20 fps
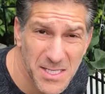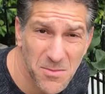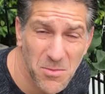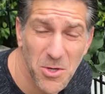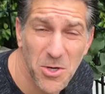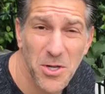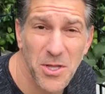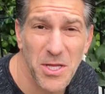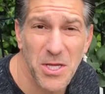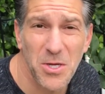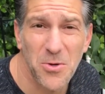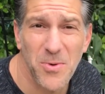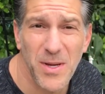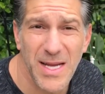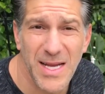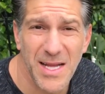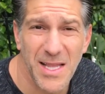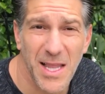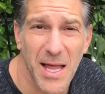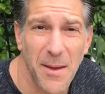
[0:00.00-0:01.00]
similar to the
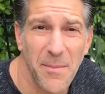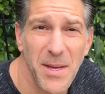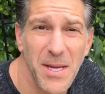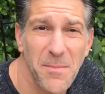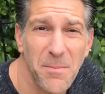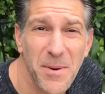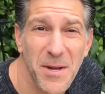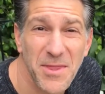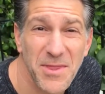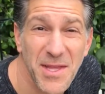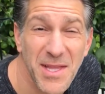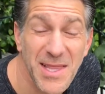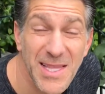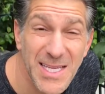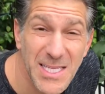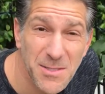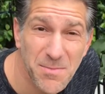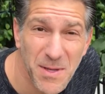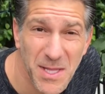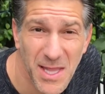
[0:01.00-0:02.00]
Eureka lemon, but the
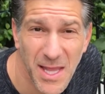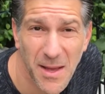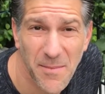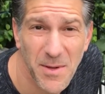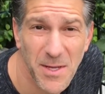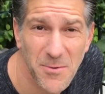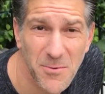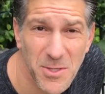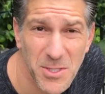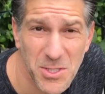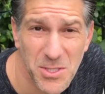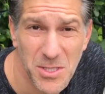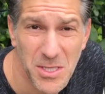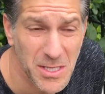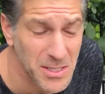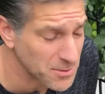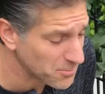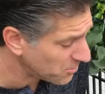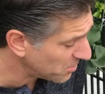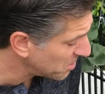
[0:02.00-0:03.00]
Lisbon lemon, which,
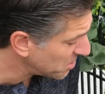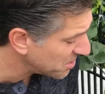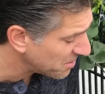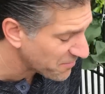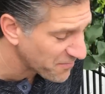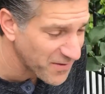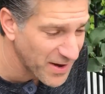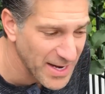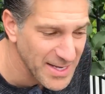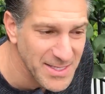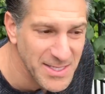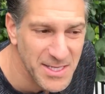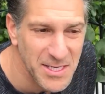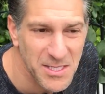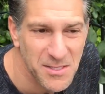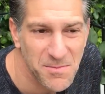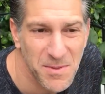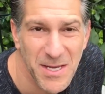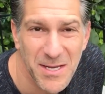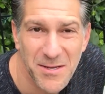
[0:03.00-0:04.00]
it, which defines it
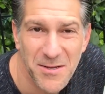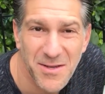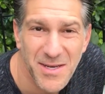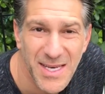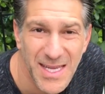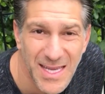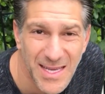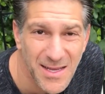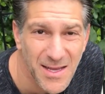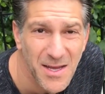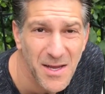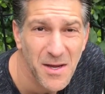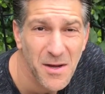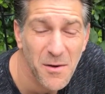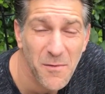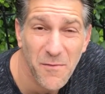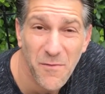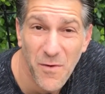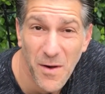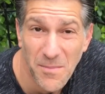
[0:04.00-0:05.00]
as being unique
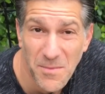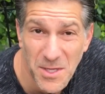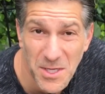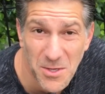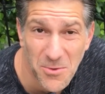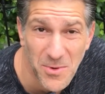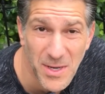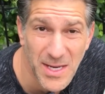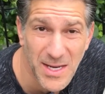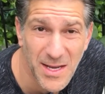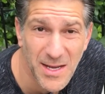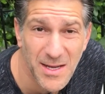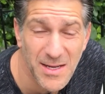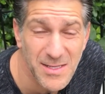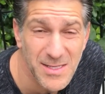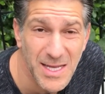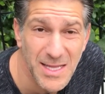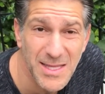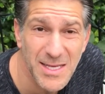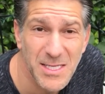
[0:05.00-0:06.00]
from the Eureka,
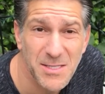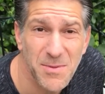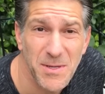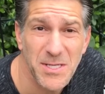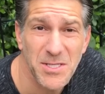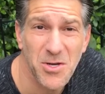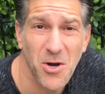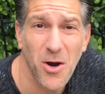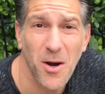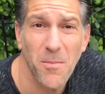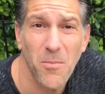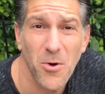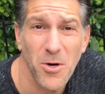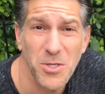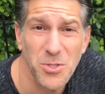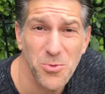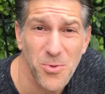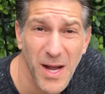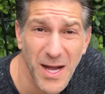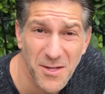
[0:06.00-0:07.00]
is that Lisbons are
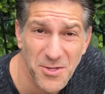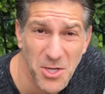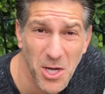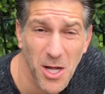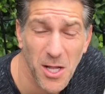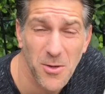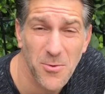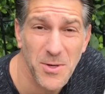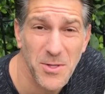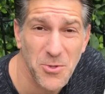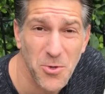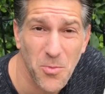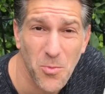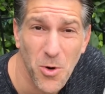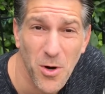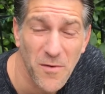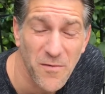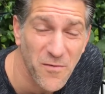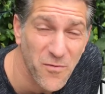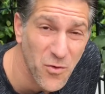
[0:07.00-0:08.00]
more drought tolerant, they're
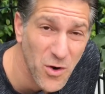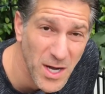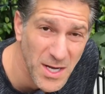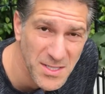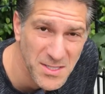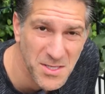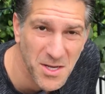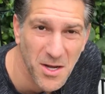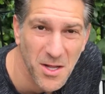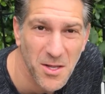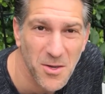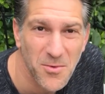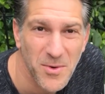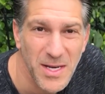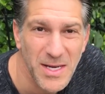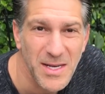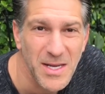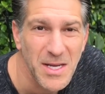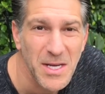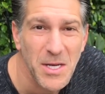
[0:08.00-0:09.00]
more frost
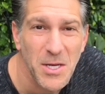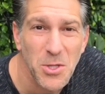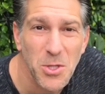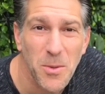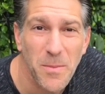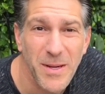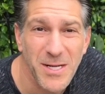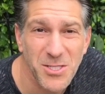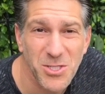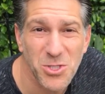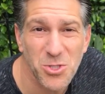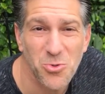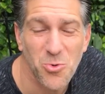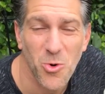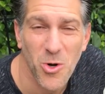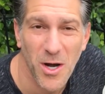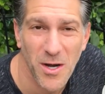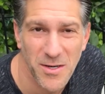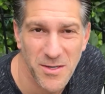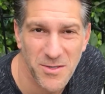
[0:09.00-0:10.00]
tolerant, they're much
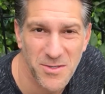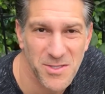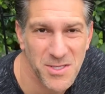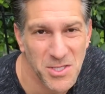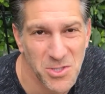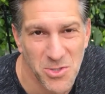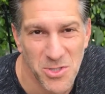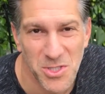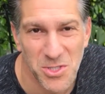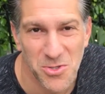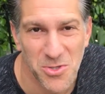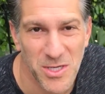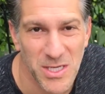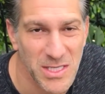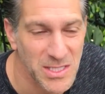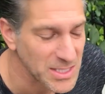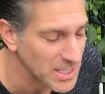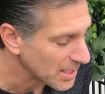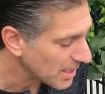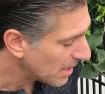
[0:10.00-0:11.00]
stronger citrus
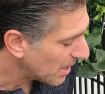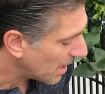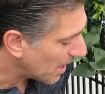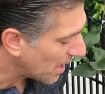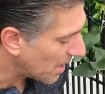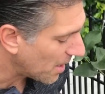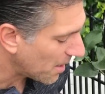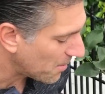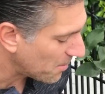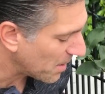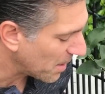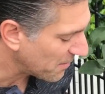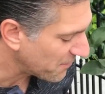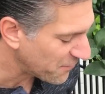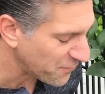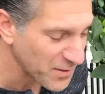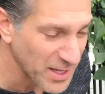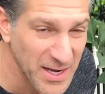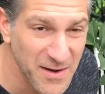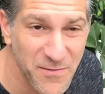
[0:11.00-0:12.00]
trees. Um,
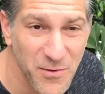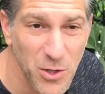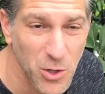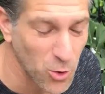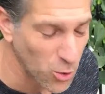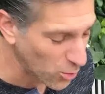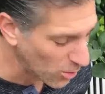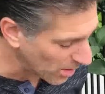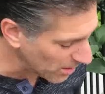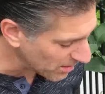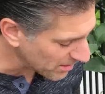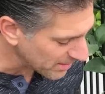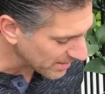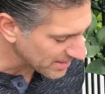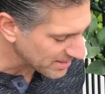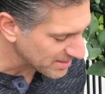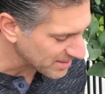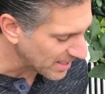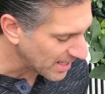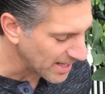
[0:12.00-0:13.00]
and flavor,
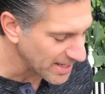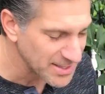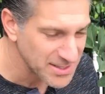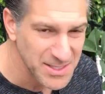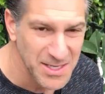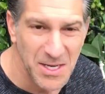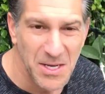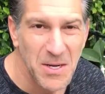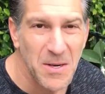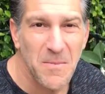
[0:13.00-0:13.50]
quality, size,